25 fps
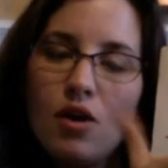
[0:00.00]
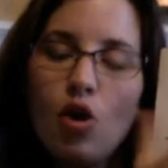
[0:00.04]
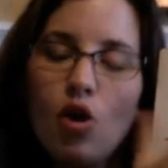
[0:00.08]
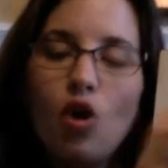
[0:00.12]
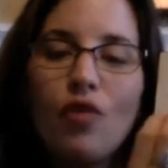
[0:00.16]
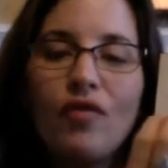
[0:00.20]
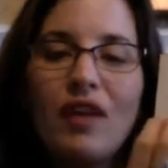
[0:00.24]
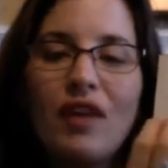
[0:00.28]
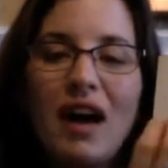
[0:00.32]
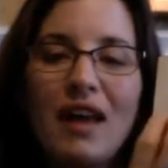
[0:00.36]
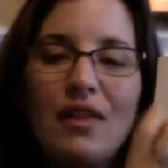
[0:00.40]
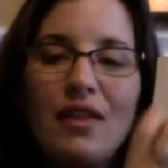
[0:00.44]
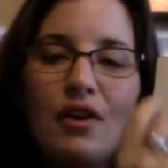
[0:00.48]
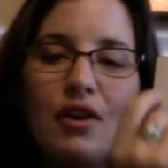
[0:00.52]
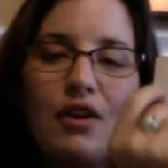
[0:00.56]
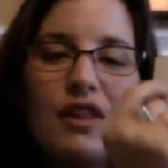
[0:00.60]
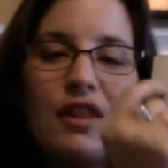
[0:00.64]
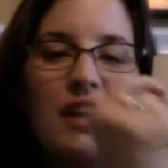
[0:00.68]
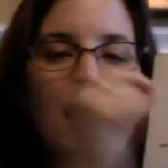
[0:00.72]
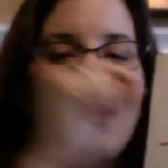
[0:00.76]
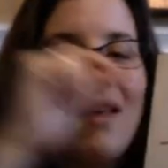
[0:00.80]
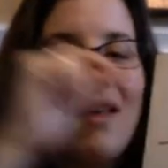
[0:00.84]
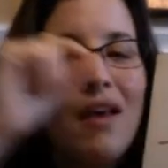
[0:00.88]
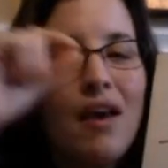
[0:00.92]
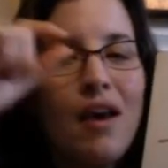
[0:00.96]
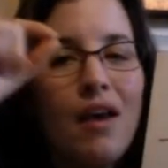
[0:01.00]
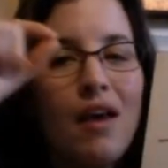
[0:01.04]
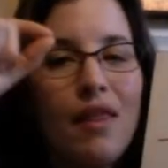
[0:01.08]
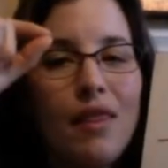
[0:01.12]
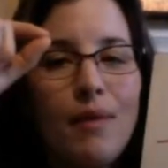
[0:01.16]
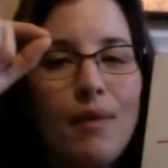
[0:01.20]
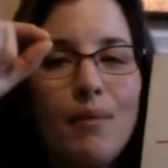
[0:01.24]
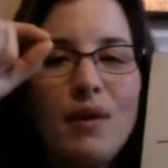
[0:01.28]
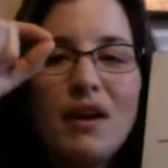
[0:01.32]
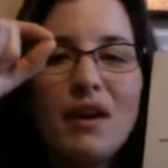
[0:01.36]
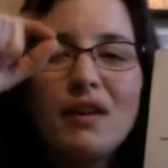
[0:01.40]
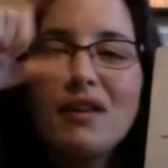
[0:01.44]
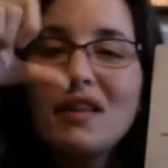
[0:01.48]
or rather the
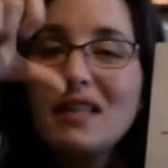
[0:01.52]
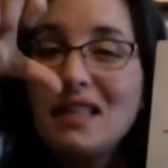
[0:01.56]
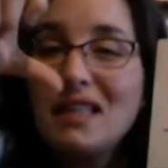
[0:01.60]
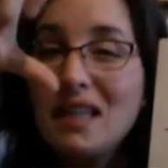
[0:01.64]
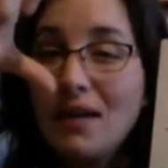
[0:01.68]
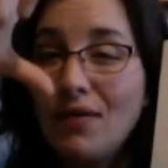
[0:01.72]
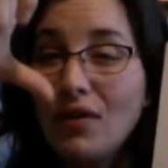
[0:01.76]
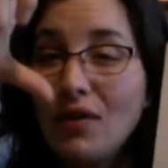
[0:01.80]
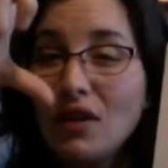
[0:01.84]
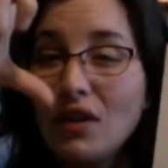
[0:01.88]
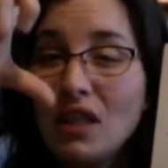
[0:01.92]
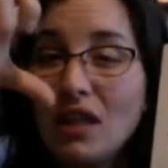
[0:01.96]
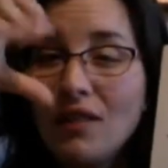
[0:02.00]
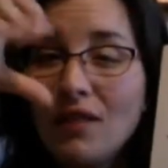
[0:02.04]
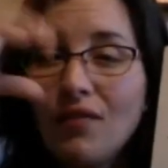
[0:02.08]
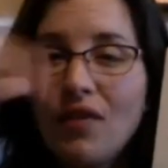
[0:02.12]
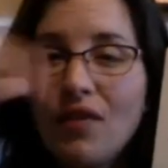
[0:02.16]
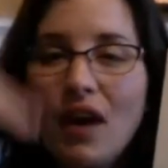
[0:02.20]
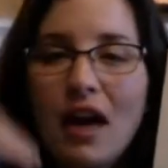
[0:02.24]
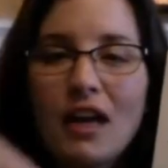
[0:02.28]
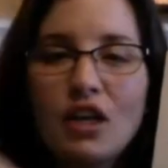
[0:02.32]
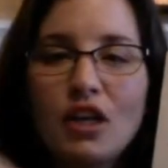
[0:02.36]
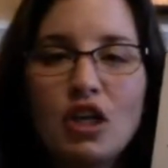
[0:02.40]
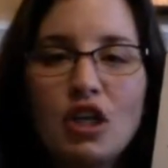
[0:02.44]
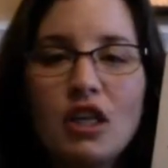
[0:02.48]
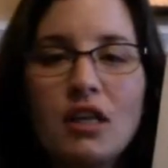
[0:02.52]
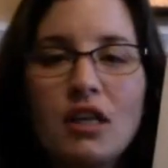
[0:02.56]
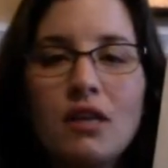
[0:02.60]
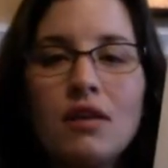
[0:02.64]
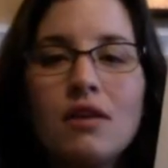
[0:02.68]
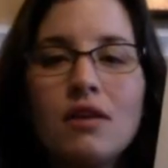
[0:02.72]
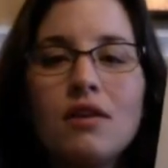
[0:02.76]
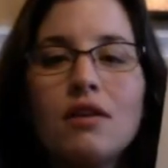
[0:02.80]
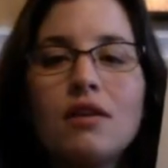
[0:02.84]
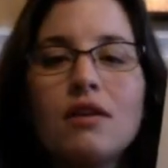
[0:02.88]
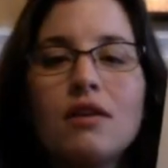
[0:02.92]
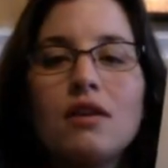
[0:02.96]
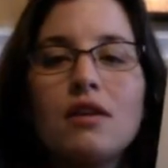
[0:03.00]
bigger the difference of the fraction,
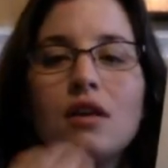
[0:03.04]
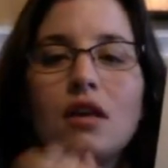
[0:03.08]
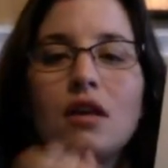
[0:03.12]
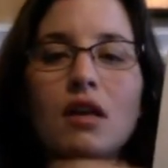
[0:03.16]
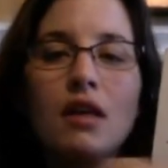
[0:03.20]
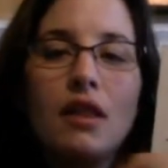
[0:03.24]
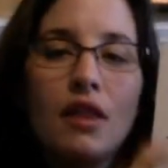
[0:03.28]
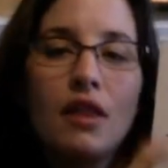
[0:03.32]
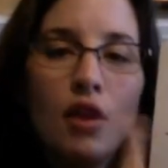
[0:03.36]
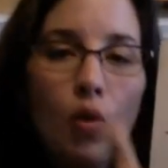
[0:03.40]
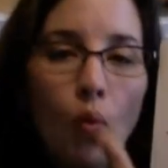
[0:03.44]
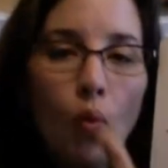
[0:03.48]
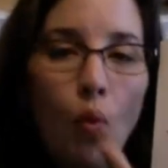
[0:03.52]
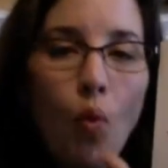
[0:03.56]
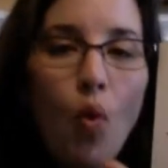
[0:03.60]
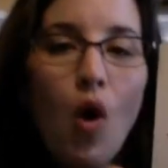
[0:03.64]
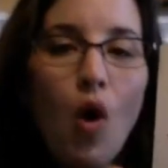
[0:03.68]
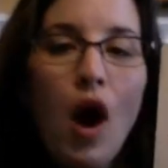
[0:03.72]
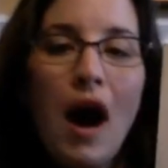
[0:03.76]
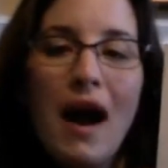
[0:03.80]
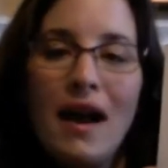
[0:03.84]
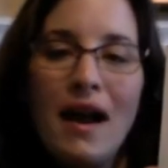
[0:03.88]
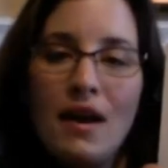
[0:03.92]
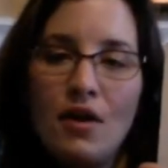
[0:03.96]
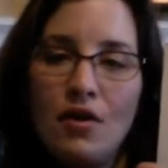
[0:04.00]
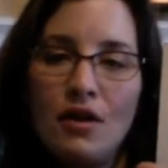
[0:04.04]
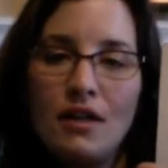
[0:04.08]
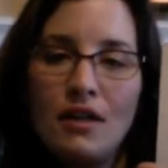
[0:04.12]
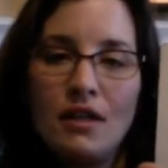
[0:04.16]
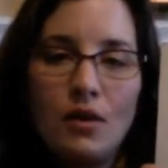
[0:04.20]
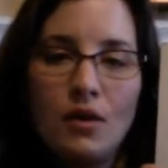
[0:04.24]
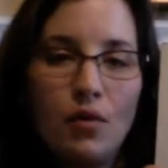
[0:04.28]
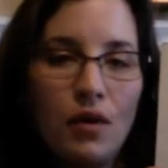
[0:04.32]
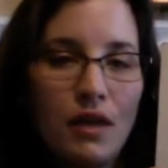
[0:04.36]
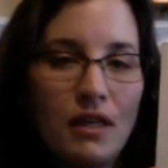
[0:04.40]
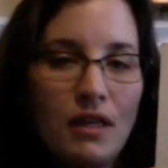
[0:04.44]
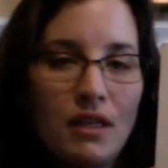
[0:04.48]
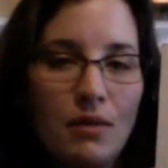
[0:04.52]
the wider it's
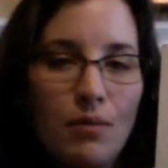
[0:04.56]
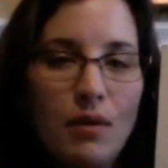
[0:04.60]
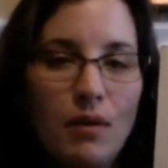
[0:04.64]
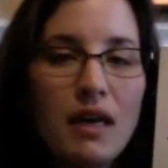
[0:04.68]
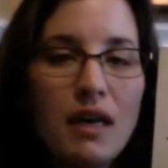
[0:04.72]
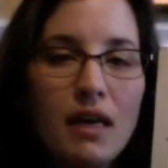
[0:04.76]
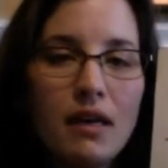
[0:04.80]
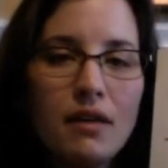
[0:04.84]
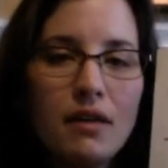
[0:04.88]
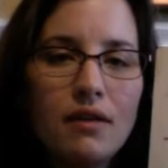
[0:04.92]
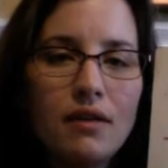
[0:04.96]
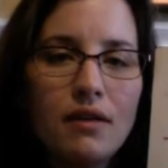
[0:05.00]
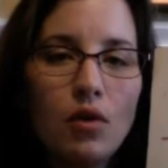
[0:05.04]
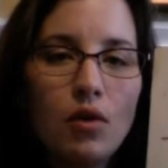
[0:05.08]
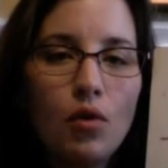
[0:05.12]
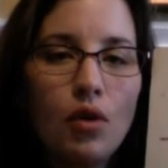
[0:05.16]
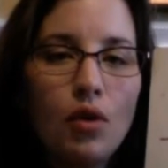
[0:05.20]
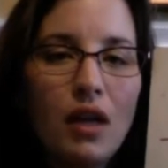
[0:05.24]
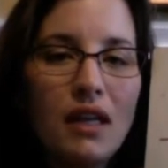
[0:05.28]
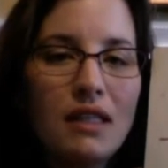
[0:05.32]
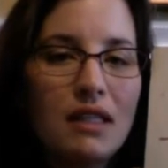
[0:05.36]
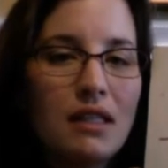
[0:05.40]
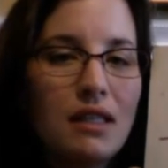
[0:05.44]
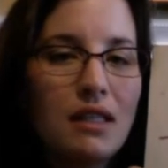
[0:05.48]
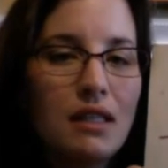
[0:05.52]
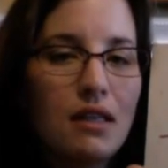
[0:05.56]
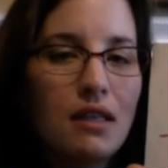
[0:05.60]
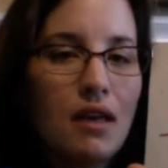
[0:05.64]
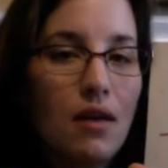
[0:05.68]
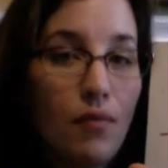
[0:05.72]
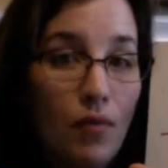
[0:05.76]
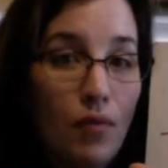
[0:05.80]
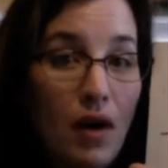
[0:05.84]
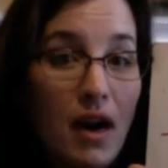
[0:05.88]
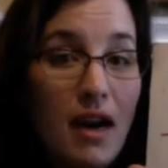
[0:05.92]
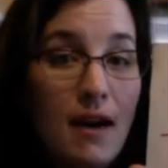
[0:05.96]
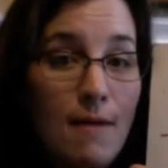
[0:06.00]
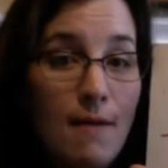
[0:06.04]
going to be. So let's,
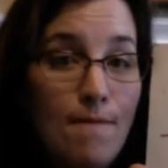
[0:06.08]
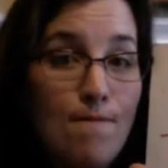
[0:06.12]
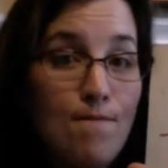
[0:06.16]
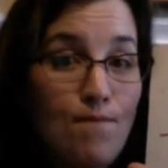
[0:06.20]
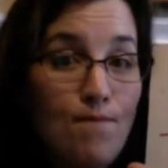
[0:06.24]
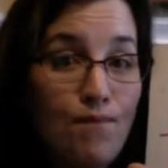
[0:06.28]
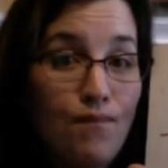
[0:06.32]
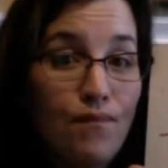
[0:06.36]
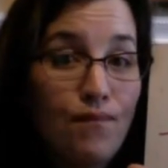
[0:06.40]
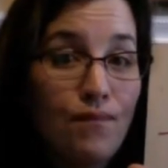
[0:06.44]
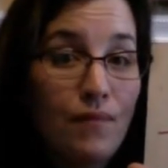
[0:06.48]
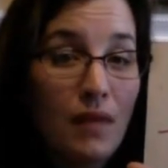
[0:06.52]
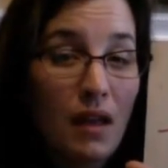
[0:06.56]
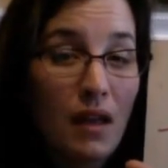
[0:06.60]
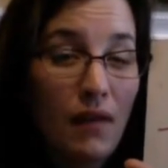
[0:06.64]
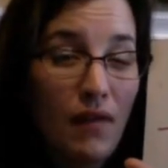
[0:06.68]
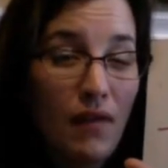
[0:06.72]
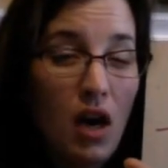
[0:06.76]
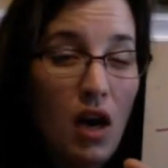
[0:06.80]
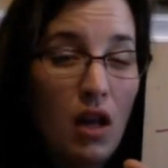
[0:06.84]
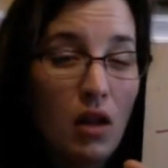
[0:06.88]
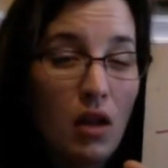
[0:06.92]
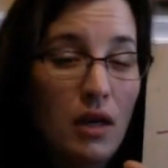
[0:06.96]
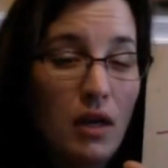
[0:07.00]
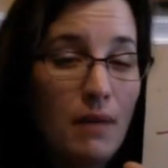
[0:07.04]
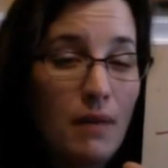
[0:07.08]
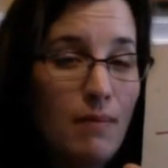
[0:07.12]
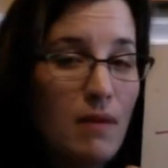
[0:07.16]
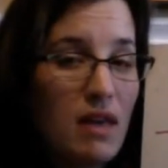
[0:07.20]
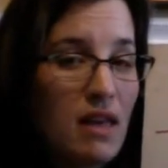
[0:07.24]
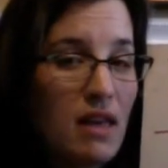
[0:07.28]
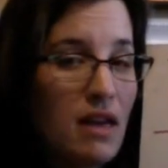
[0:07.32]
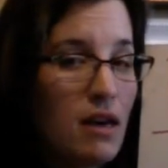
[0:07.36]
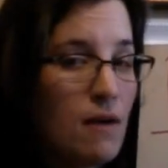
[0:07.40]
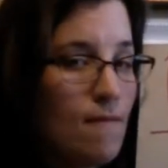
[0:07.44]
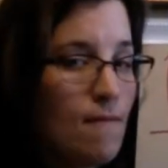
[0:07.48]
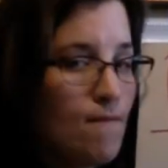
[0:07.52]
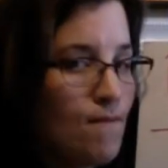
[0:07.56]
right? Following me
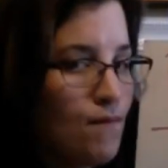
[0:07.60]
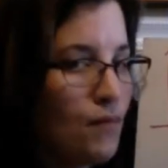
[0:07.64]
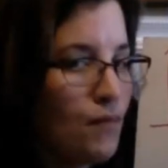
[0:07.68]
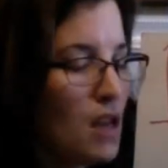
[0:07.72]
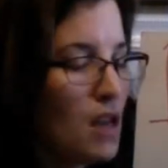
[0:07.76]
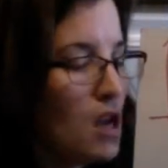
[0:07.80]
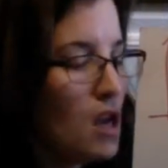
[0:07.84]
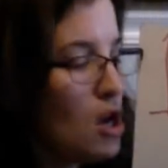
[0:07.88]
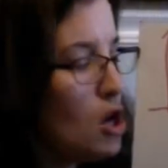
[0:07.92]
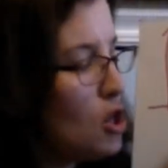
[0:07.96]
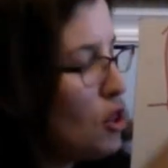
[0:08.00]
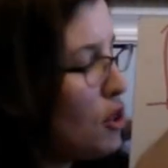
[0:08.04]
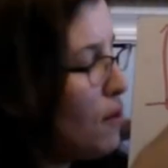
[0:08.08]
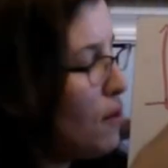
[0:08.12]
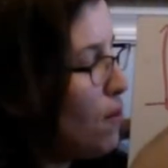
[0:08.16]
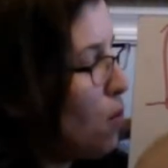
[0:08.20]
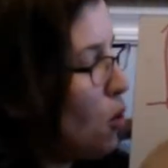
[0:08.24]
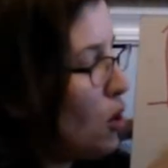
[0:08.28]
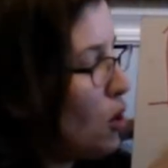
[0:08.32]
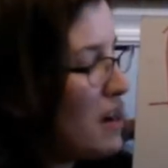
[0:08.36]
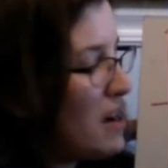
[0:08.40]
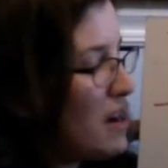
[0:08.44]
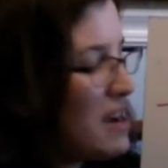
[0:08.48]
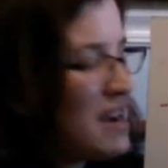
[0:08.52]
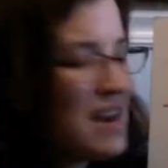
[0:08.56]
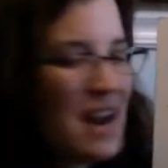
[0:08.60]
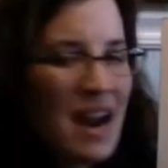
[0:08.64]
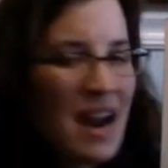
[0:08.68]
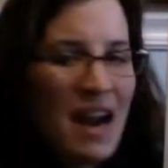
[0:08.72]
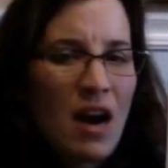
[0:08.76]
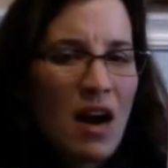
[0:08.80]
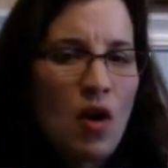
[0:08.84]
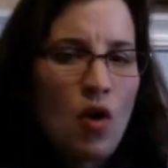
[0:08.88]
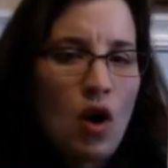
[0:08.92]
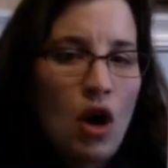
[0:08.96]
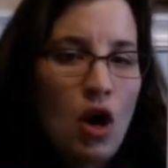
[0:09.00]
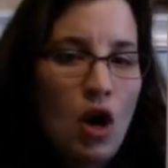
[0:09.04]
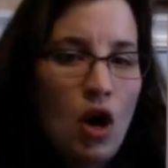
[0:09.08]
there? The more
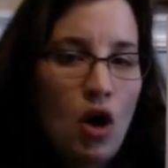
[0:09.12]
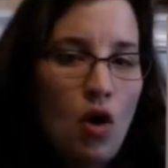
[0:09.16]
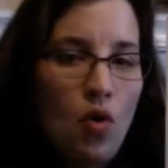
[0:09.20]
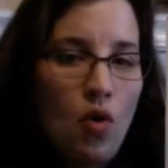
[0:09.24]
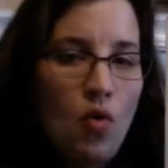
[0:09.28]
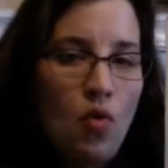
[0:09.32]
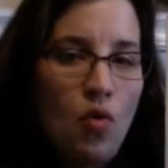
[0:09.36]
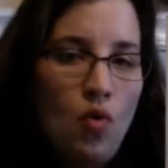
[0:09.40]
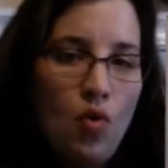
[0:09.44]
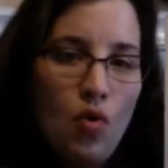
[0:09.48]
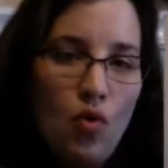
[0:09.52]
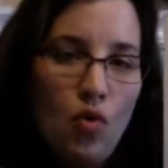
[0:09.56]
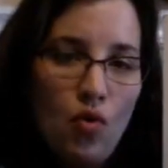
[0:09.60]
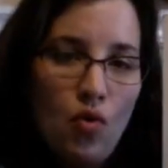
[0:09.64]
narrow